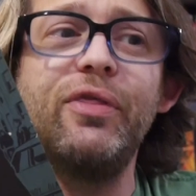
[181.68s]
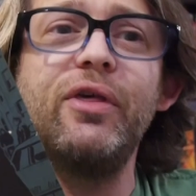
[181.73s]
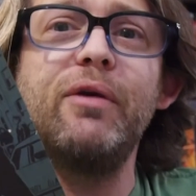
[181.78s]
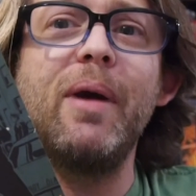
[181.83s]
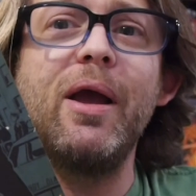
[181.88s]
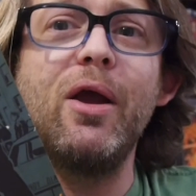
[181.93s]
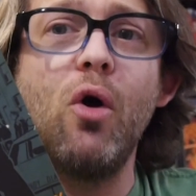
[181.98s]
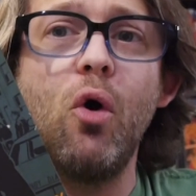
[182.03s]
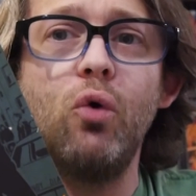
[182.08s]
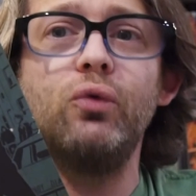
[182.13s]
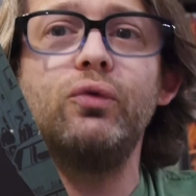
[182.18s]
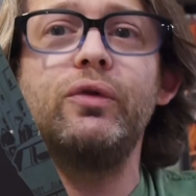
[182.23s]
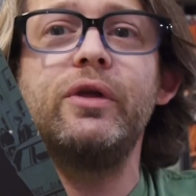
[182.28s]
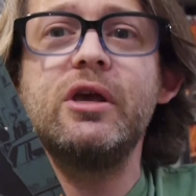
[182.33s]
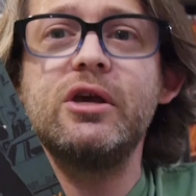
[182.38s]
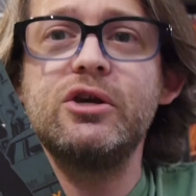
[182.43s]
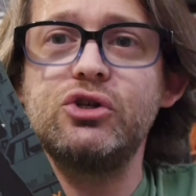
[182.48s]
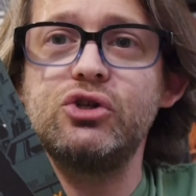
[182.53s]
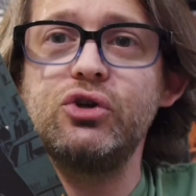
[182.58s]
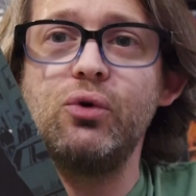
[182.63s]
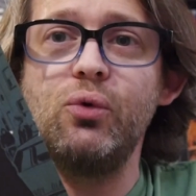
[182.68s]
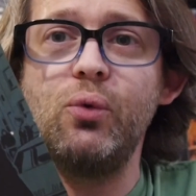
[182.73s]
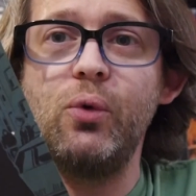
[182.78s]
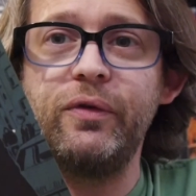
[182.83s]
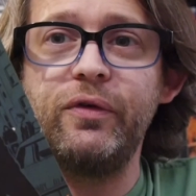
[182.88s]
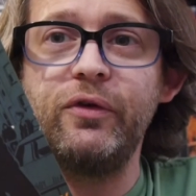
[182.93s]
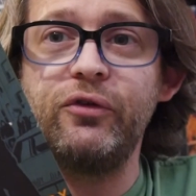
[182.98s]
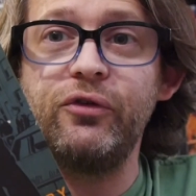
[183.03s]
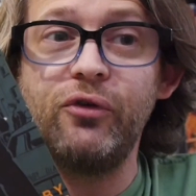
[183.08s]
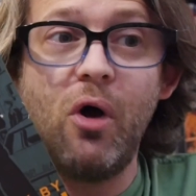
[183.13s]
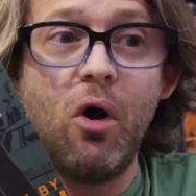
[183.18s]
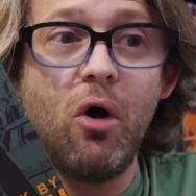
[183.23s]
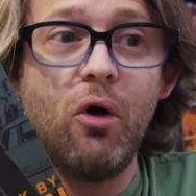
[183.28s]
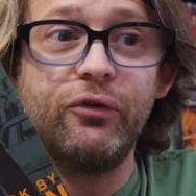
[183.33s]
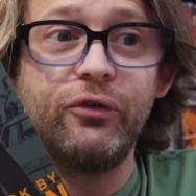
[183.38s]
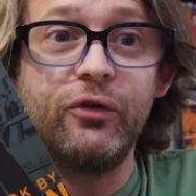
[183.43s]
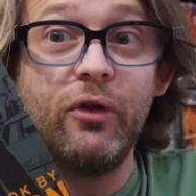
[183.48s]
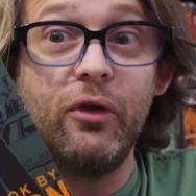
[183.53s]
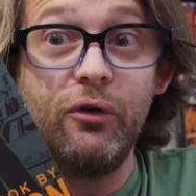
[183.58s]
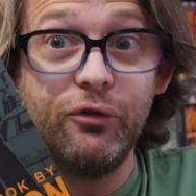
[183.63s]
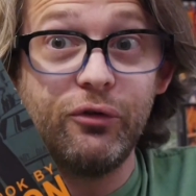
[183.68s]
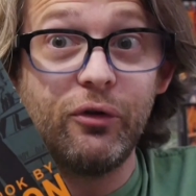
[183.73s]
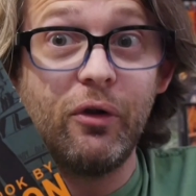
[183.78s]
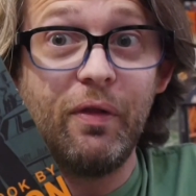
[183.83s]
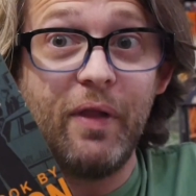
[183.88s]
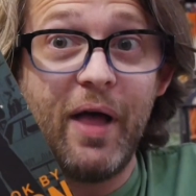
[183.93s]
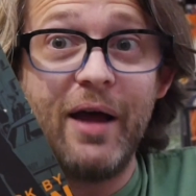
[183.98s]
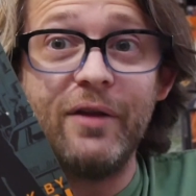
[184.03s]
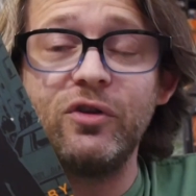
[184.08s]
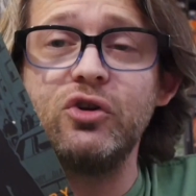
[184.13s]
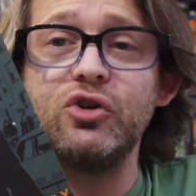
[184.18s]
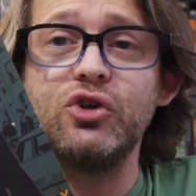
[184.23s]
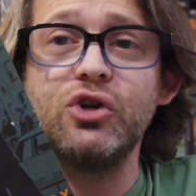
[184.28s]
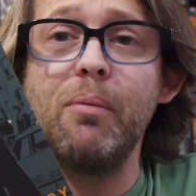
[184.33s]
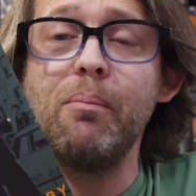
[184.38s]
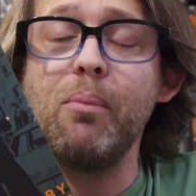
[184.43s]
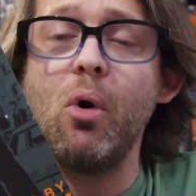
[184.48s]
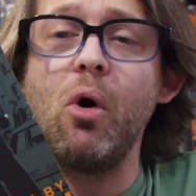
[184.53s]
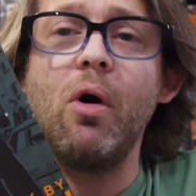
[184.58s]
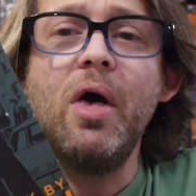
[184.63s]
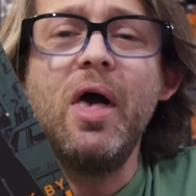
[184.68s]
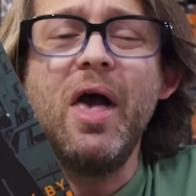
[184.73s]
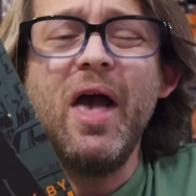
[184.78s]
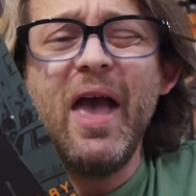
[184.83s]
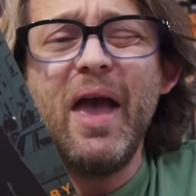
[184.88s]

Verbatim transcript: I think my only issue with this is all is there's a lot to jumble.